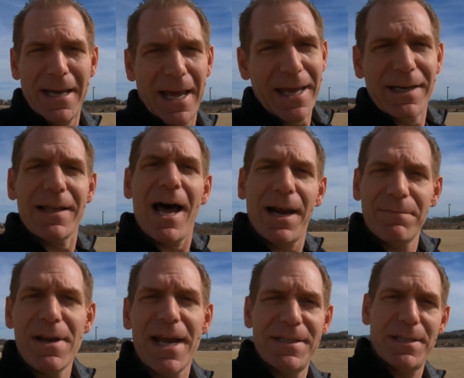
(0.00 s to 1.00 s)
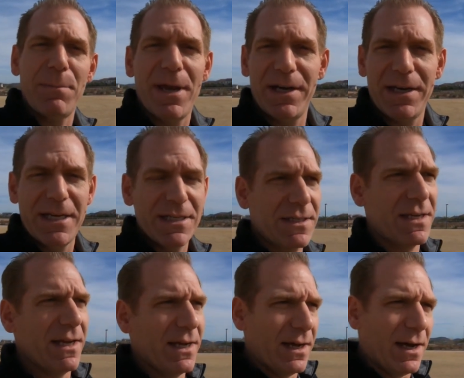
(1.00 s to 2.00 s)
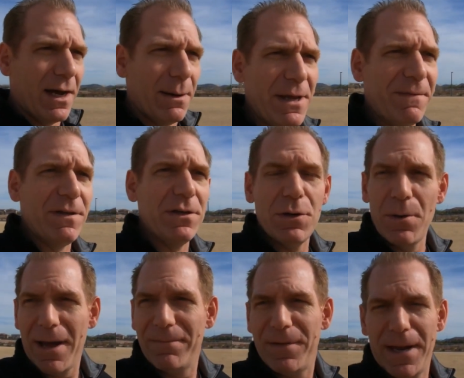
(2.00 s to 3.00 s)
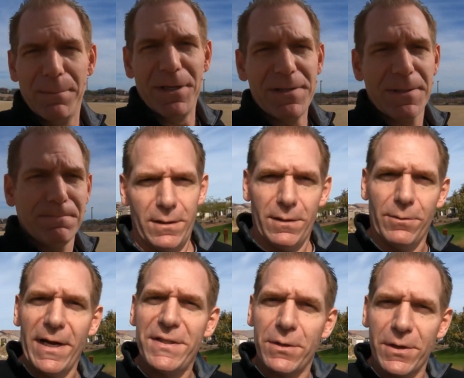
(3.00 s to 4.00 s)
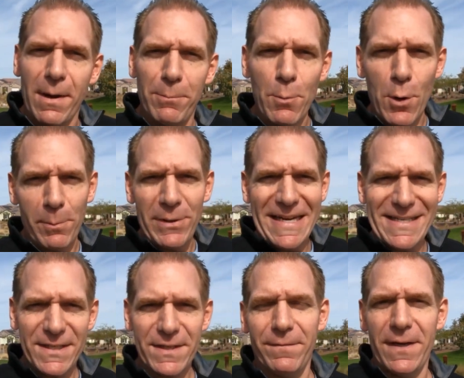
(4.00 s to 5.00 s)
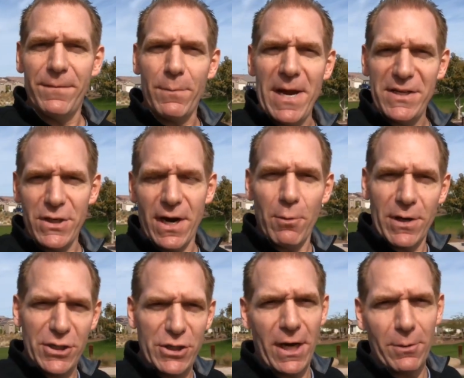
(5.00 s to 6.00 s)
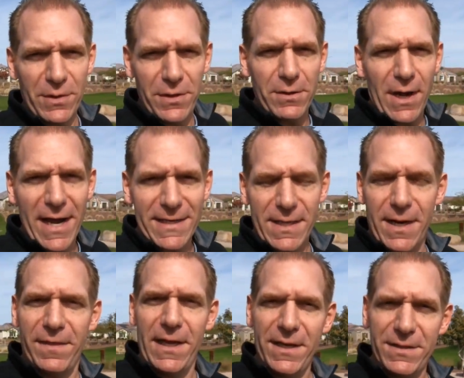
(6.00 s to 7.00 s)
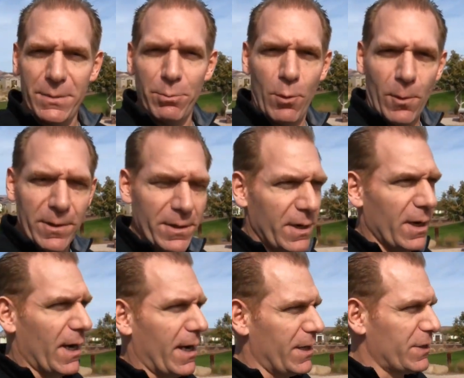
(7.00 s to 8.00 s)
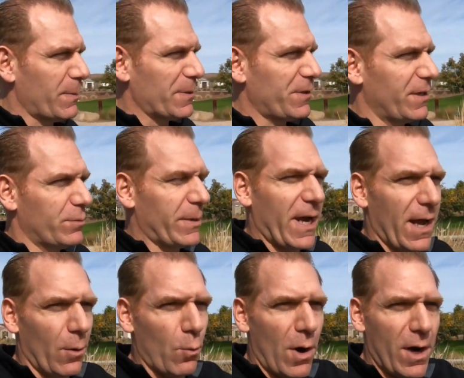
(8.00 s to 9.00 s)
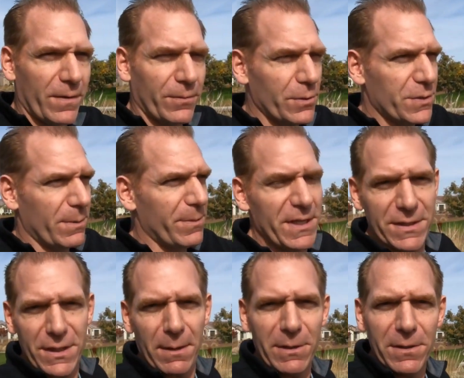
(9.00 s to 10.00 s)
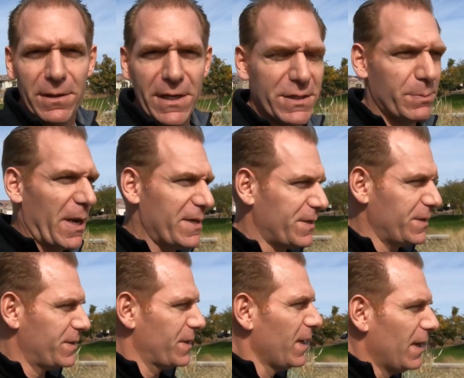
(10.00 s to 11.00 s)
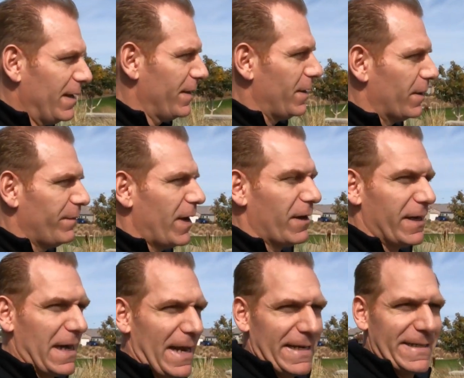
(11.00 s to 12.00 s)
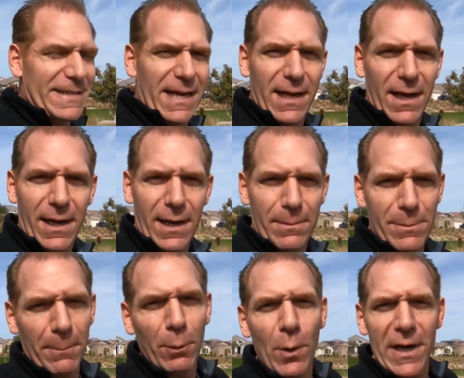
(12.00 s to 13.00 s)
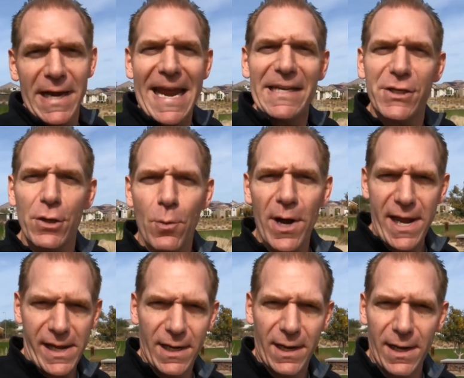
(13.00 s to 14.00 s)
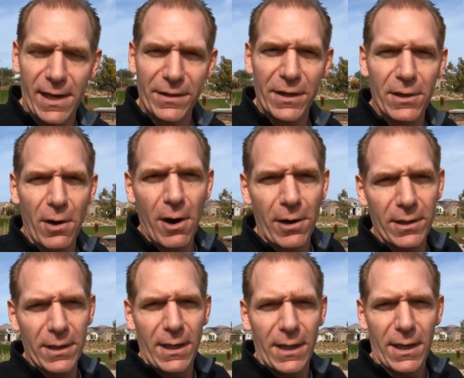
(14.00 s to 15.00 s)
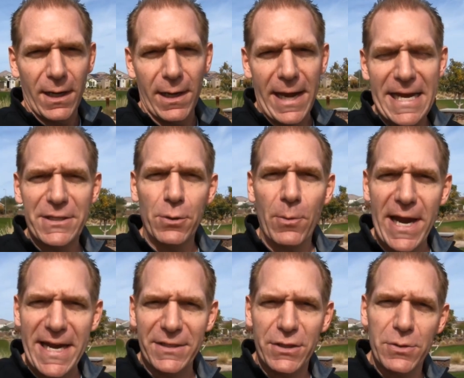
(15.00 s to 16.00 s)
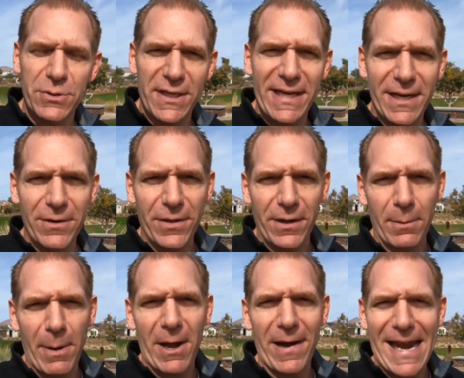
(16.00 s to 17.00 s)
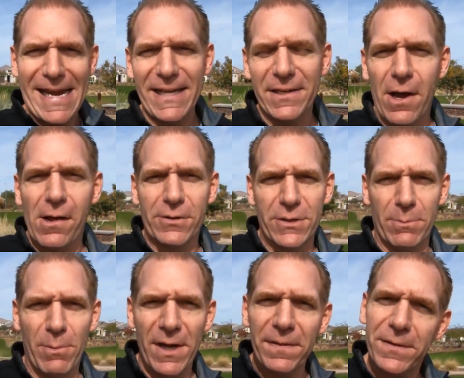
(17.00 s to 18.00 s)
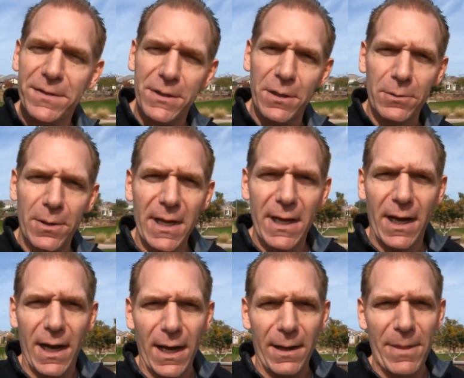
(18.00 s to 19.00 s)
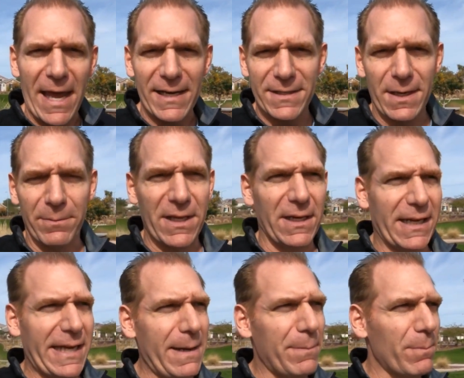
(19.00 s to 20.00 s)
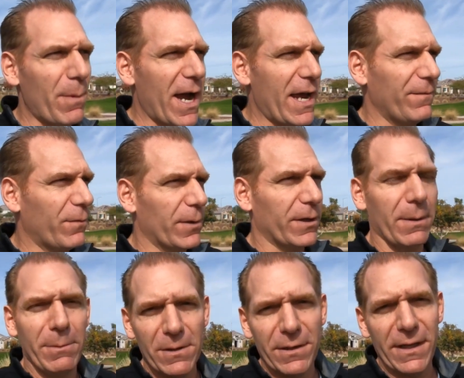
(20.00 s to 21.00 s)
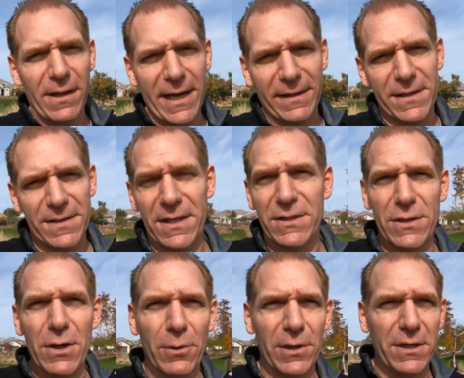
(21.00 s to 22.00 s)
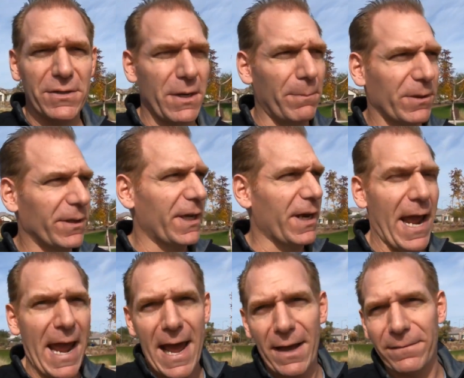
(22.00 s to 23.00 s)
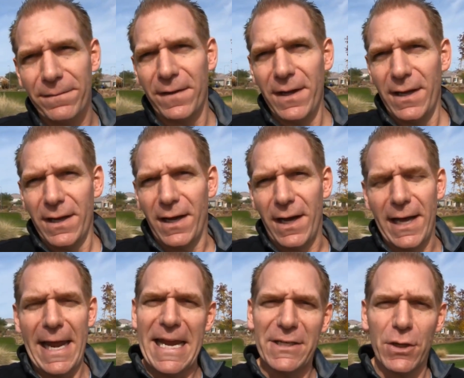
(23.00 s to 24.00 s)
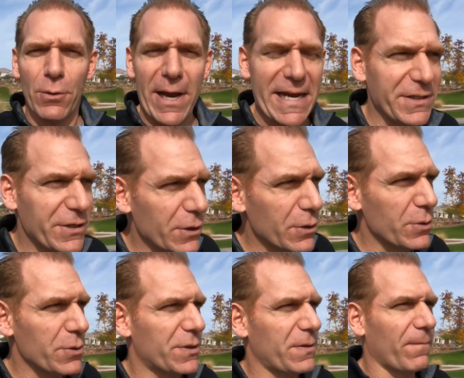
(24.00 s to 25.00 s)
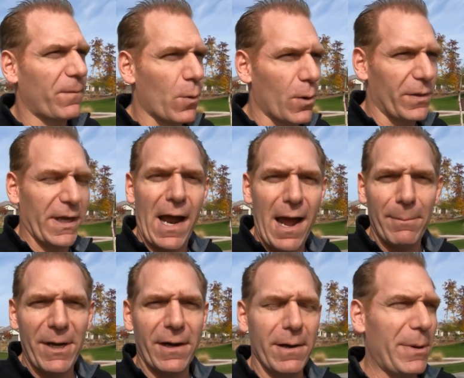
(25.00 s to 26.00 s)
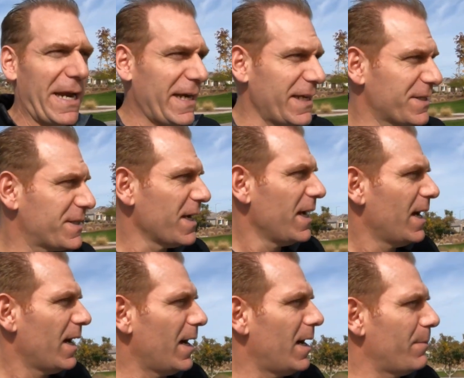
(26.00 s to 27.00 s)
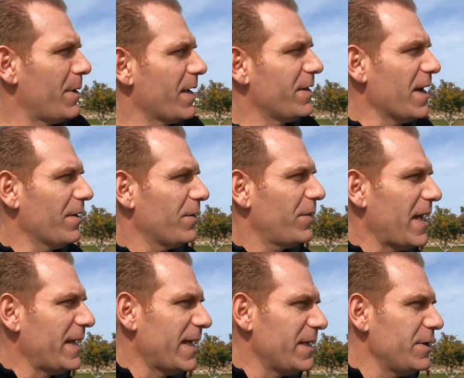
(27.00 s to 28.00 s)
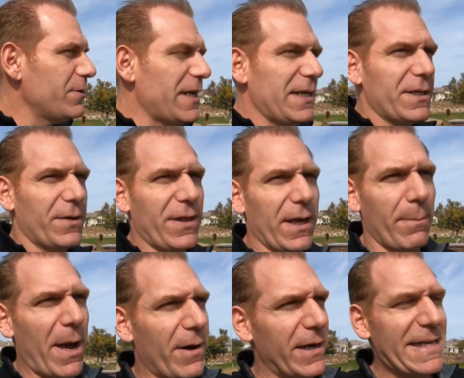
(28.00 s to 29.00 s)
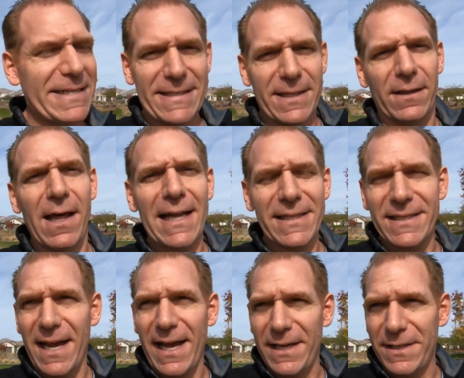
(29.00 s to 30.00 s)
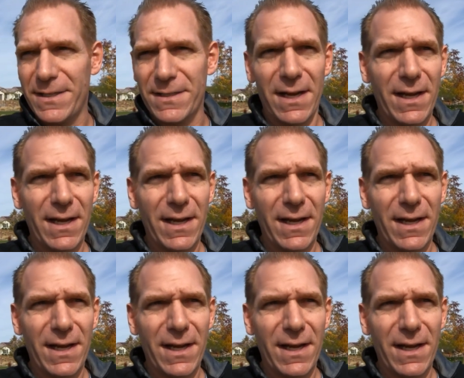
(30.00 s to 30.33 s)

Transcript: and a lot of nice amenities if you do have families. All right, so a couple more pieces of information I want to share with you guys that I think is important, especially as we kind of walk through some of these community spaces that are very nice. Number one, HOA. There are HOA dues here that are about $80 a month. So that is something to keep in mind for a community like this that's newer. You're typically going to have HOA dues for the common area maintenance. The other thing that you need to think about is the lot size.